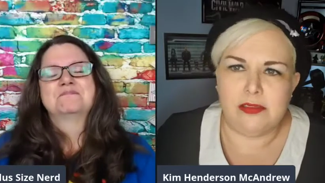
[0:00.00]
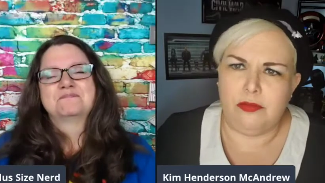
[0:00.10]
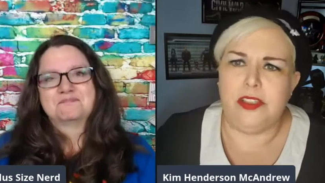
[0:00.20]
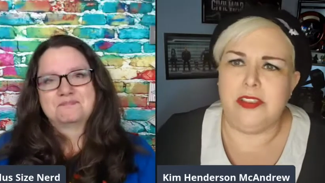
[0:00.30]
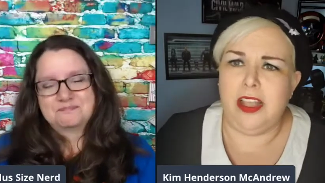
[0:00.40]
Speaker 1: he's
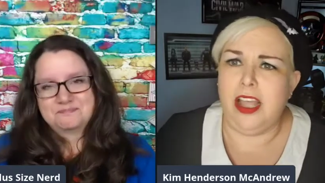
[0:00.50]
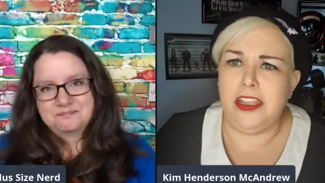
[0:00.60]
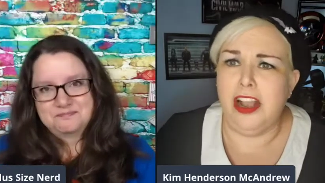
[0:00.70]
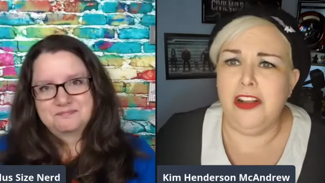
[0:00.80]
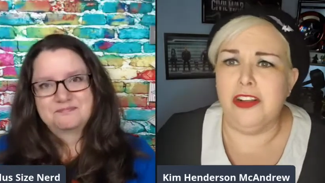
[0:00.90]
a lot
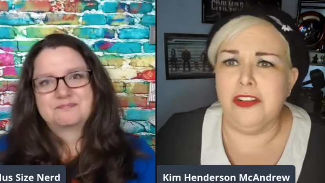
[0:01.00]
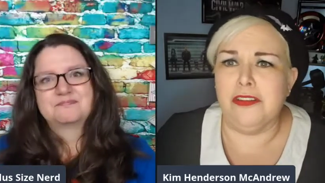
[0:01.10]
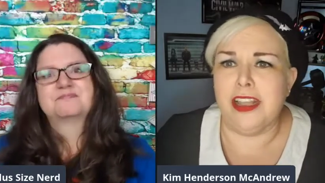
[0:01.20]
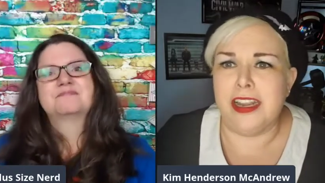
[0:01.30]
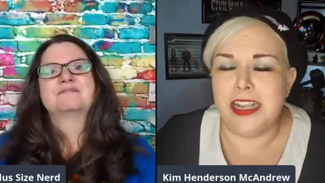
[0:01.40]
younger
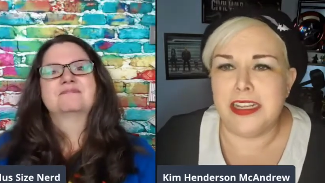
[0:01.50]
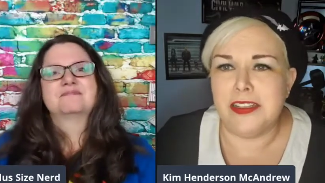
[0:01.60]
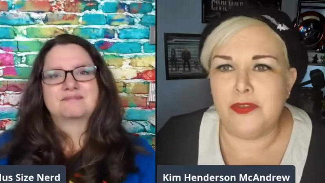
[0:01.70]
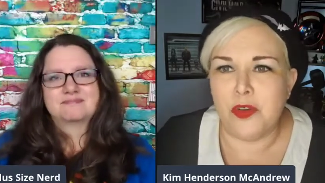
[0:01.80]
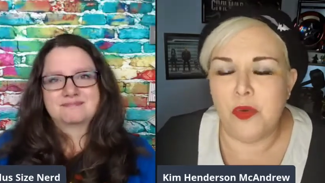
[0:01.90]
than he is
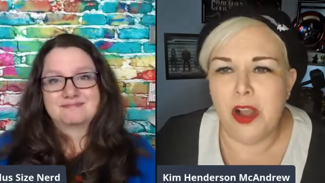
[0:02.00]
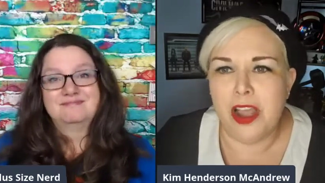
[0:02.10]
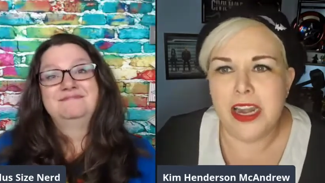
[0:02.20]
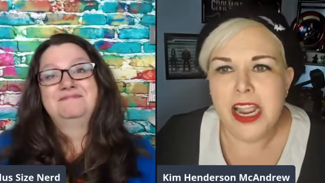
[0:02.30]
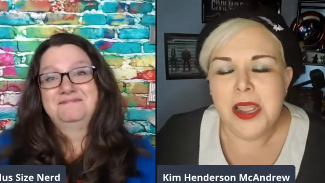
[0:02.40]
for
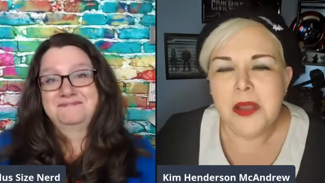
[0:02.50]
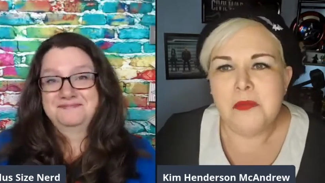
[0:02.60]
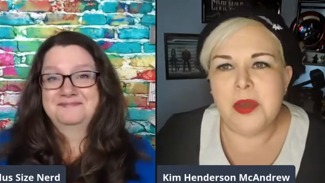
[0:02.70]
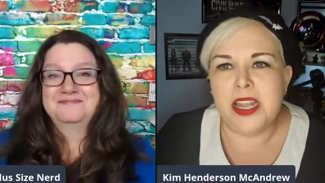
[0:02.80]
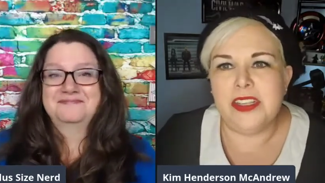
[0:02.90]
one
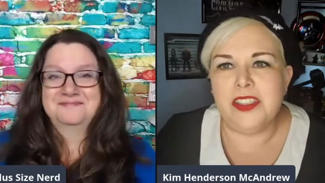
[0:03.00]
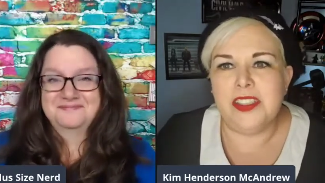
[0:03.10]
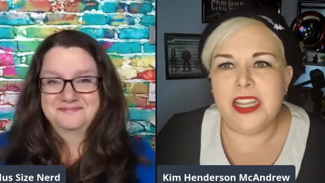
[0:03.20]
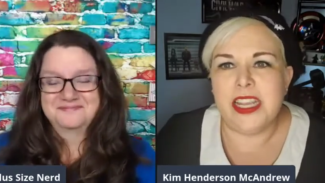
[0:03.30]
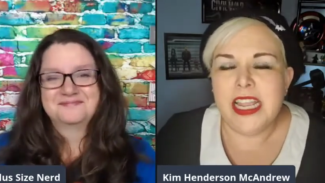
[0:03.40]
but it's
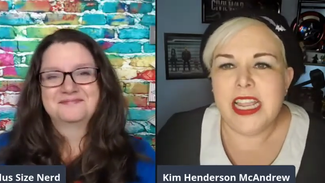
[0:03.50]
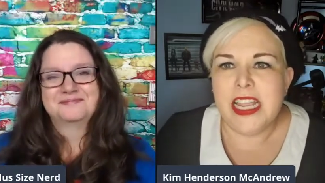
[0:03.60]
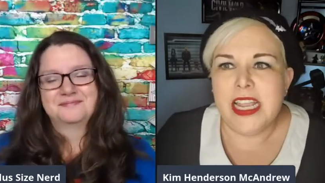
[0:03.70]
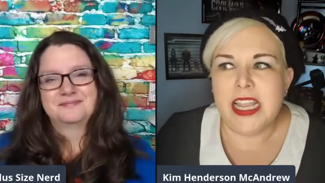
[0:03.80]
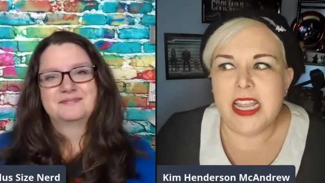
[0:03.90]
like
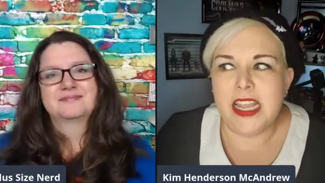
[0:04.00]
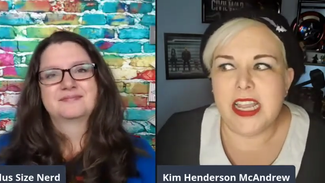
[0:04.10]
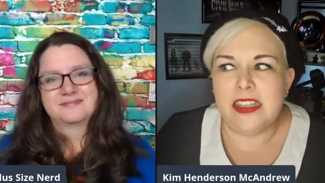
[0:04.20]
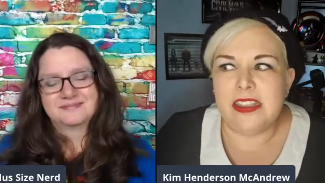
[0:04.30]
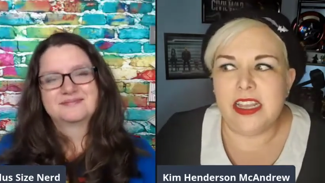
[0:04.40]

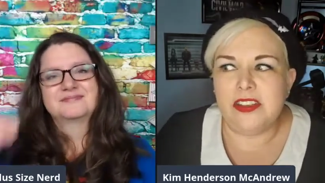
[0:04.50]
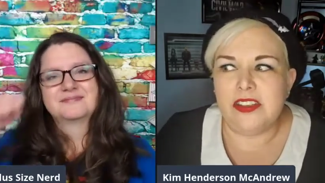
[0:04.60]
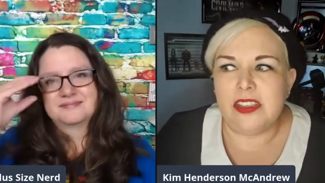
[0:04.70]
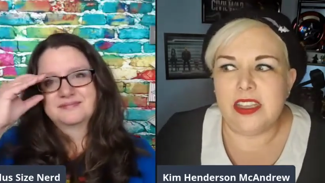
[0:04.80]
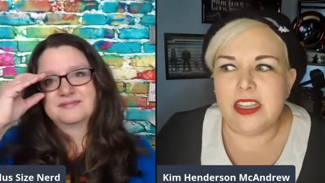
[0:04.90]
they just